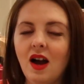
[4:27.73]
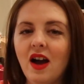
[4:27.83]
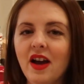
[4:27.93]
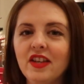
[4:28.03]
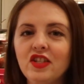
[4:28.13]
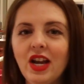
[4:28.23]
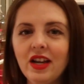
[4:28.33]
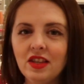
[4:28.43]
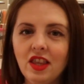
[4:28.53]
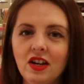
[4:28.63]
I
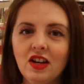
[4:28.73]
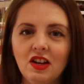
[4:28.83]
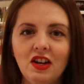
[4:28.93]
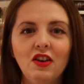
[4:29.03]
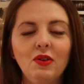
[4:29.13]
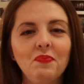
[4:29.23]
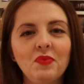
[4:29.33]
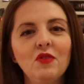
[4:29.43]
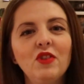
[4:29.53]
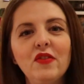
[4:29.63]
checked the
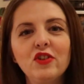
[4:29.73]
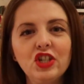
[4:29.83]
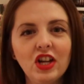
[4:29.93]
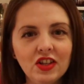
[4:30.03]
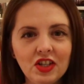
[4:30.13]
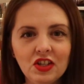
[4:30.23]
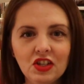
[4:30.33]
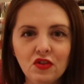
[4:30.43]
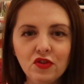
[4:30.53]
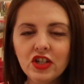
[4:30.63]
flavored gelatins
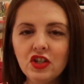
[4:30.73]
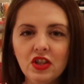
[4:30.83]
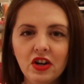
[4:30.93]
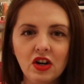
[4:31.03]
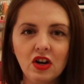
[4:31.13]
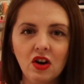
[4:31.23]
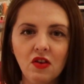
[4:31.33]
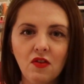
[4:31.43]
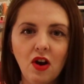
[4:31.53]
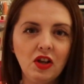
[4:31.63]
in the fridge. They're
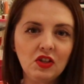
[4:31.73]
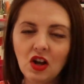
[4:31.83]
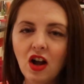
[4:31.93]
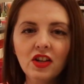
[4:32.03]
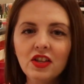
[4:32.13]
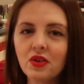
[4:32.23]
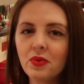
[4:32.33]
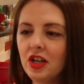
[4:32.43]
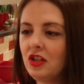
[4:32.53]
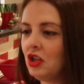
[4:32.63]
solid, they're
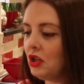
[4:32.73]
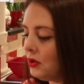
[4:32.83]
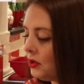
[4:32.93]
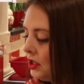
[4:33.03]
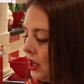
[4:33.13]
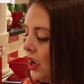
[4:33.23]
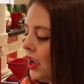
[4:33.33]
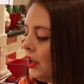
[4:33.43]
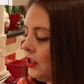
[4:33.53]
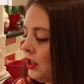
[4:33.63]
ready to use.
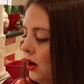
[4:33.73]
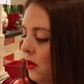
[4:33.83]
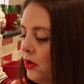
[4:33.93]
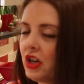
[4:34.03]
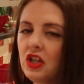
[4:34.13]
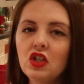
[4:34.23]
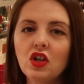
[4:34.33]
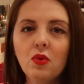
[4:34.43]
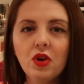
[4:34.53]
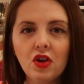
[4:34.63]
So we're going to
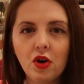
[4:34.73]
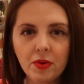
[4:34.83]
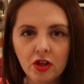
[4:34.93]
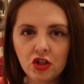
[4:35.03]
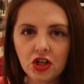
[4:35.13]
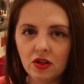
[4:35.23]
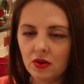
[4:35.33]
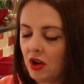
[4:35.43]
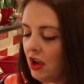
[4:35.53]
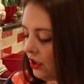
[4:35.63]
start with our milk Jello.